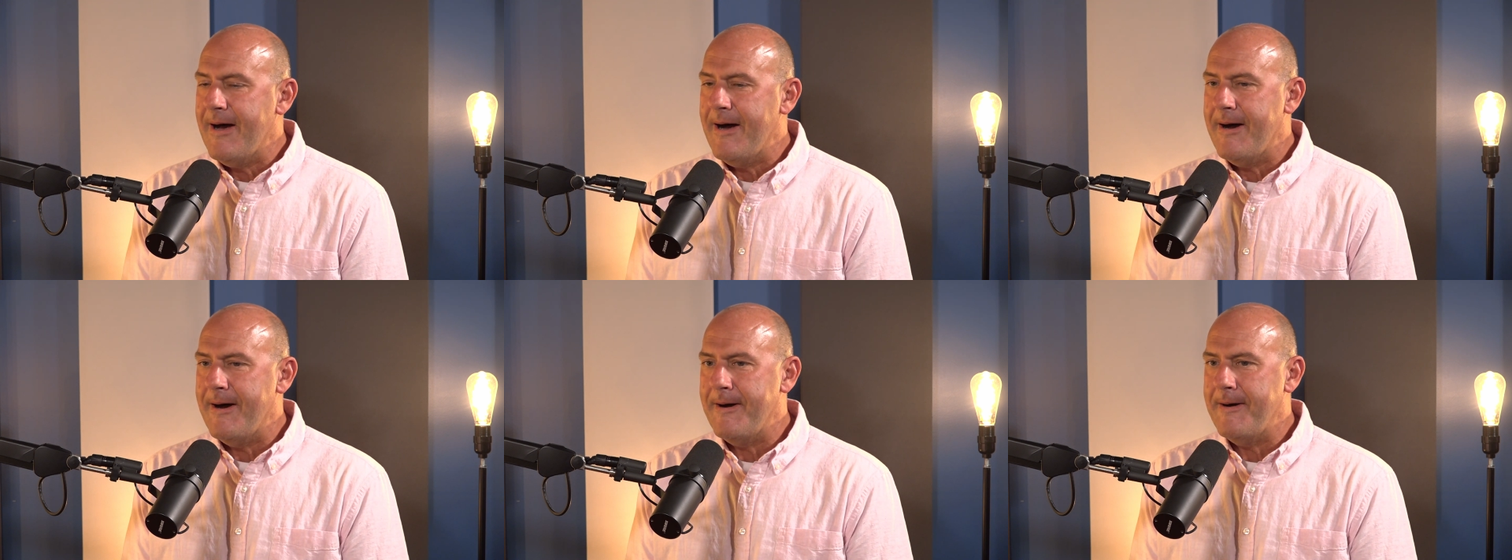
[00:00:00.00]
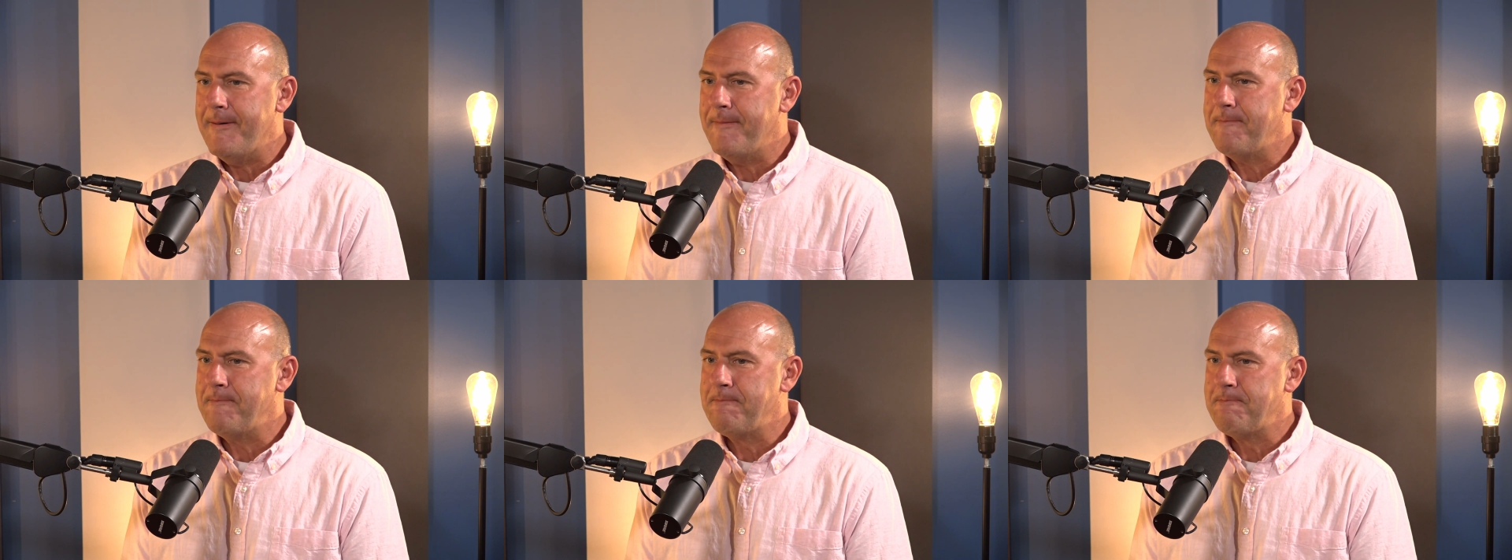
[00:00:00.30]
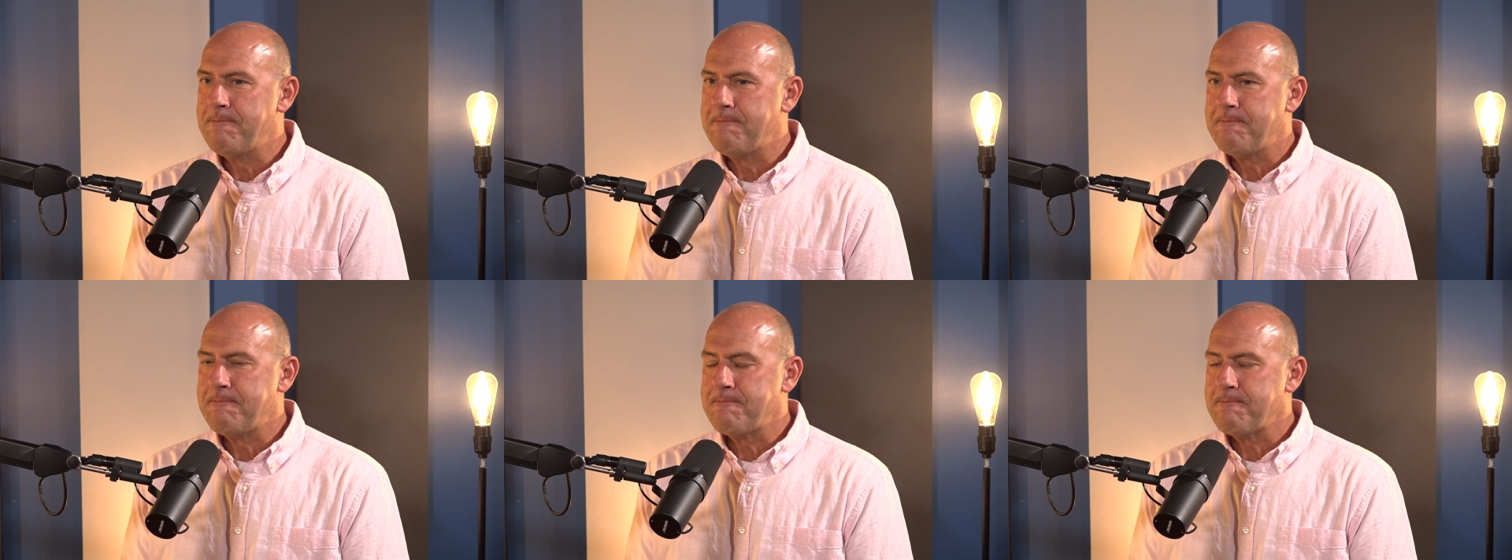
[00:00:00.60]

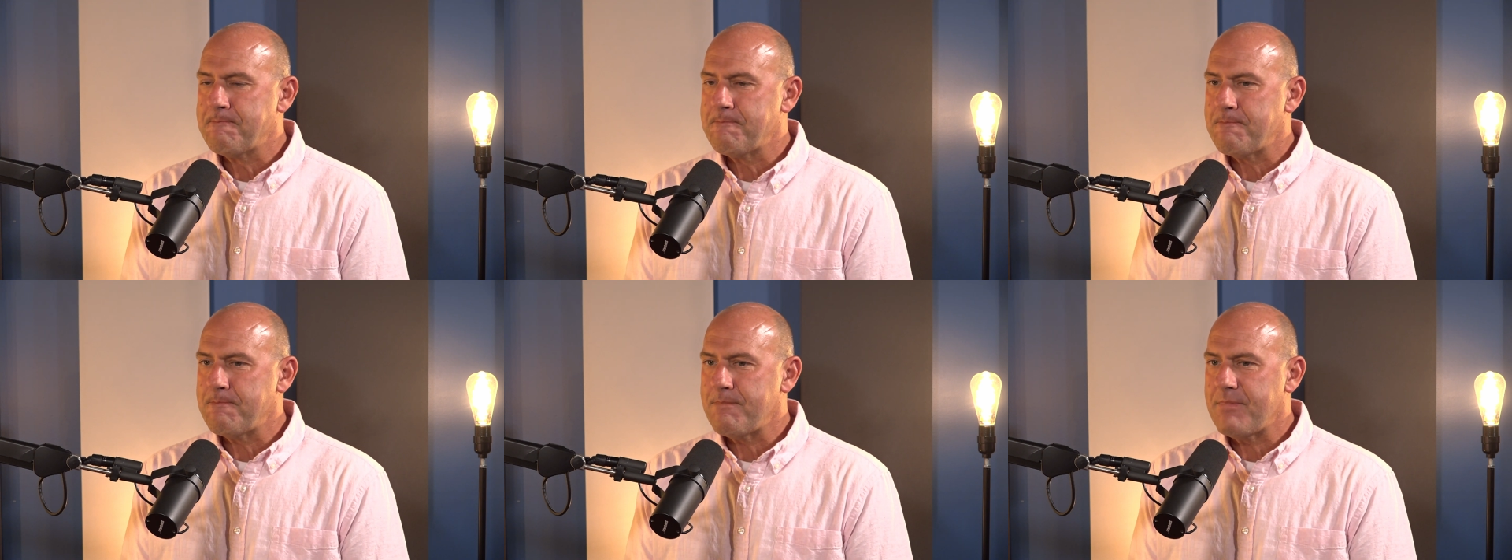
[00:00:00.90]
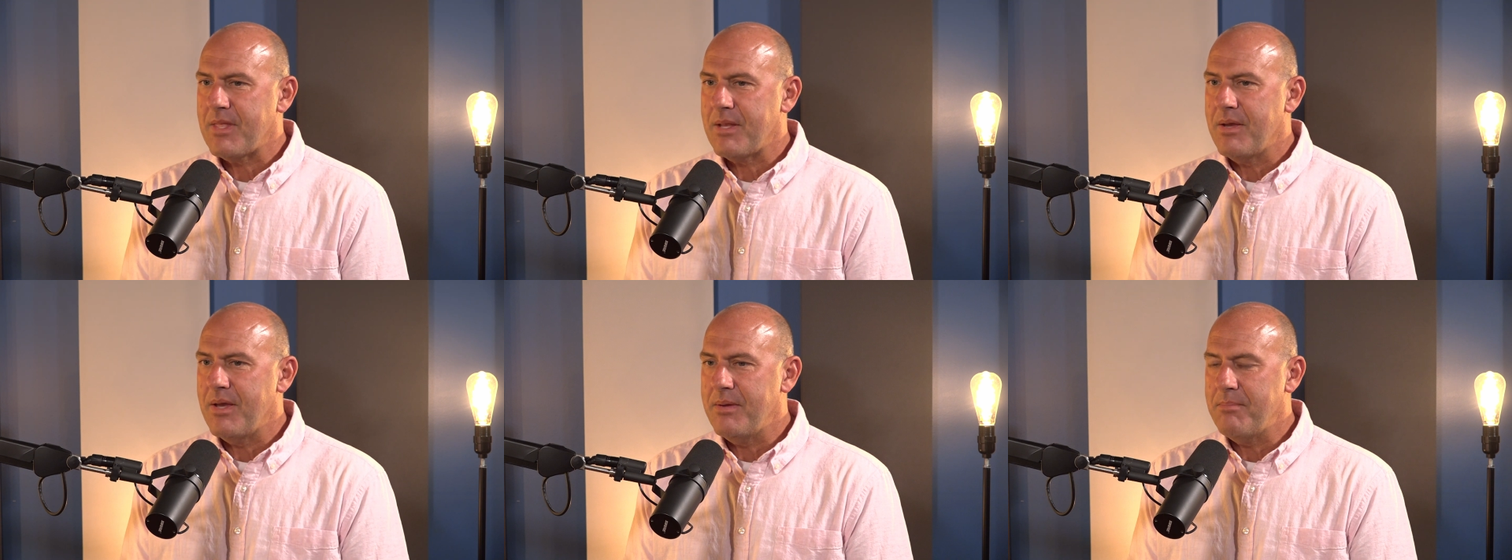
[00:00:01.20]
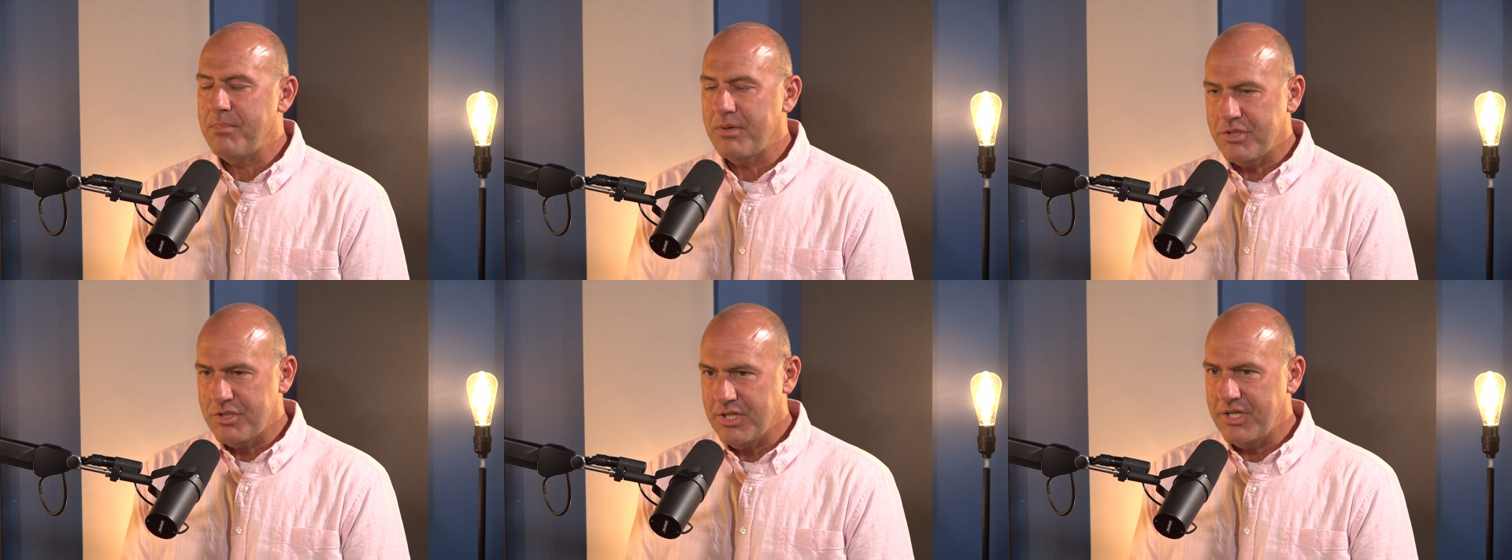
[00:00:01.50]

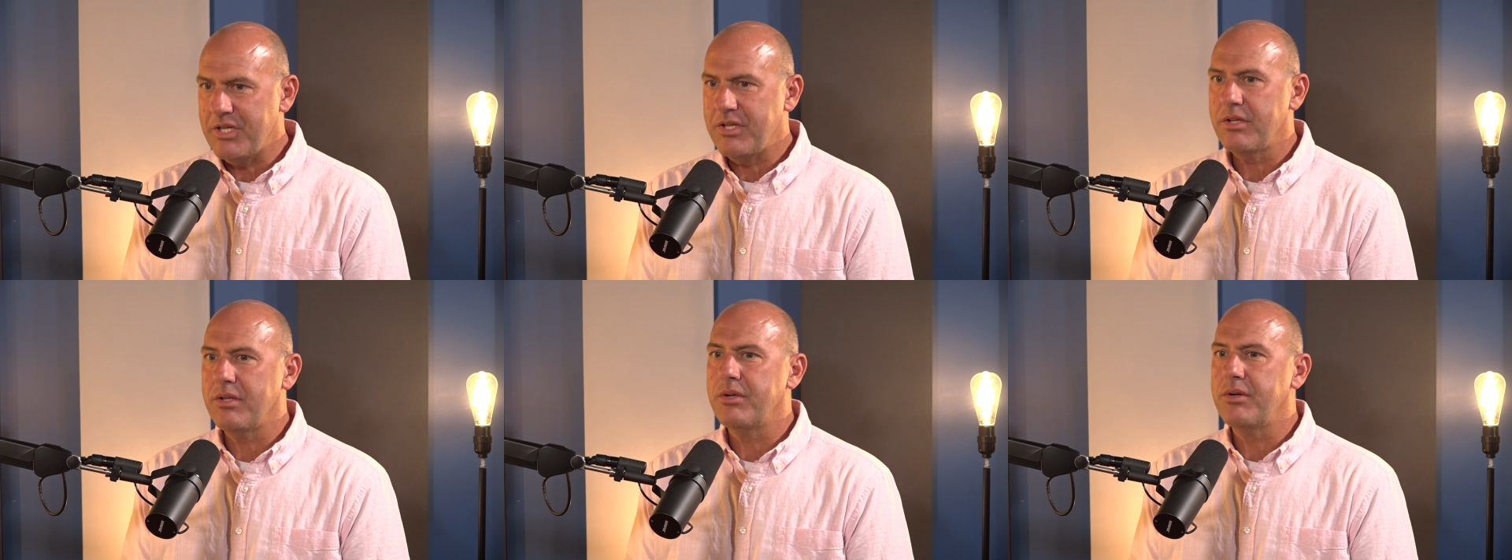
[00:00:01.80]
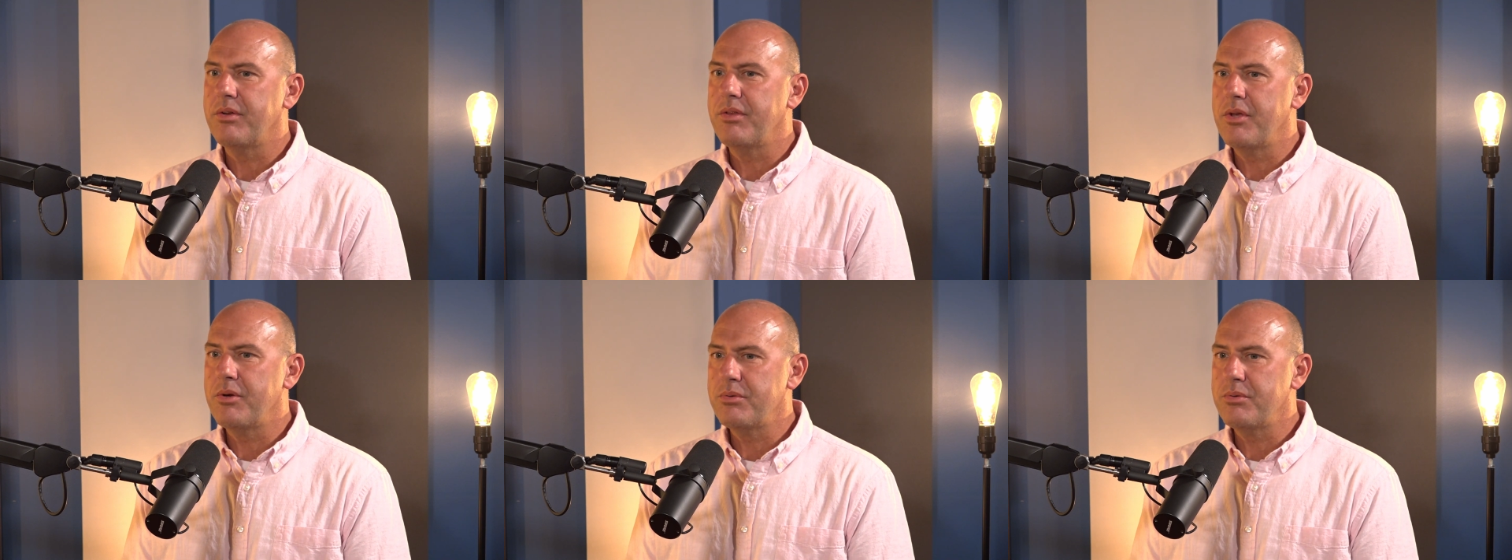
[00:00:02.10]
In particular,